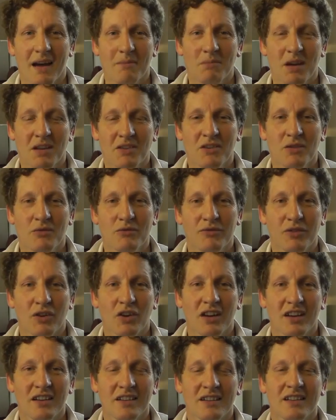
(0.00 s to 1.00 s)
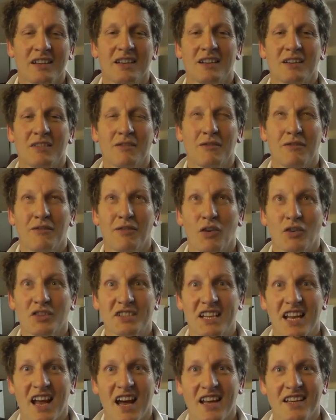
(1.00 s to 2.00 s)
I'm Matthew Fuller,
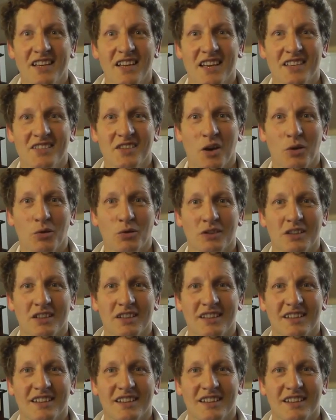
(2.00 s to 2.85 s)
49 years old.